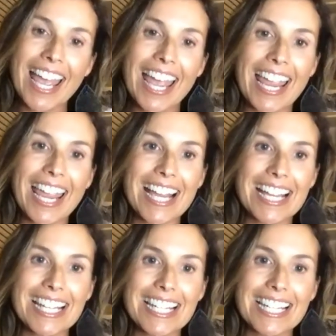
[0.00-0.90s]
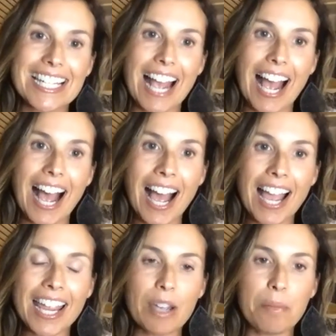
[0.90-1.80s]
and
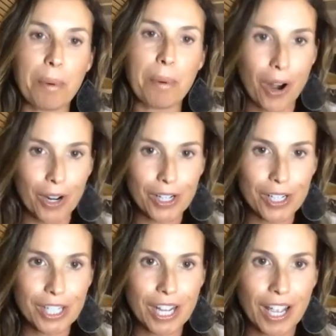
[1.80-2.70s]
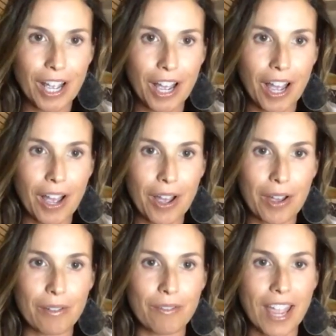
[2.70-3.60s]
I am part
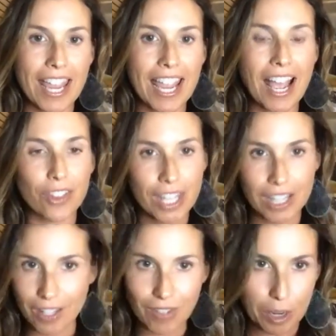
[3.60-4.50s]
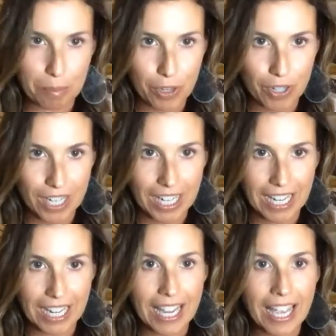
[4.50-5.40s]
of a healthy living
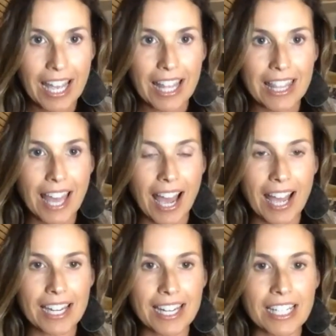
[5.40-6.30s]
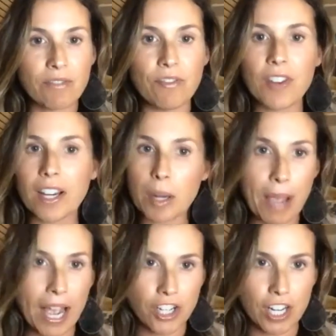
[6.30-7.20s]
community that is very
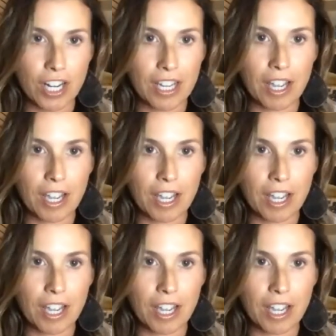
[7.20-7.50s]
passionate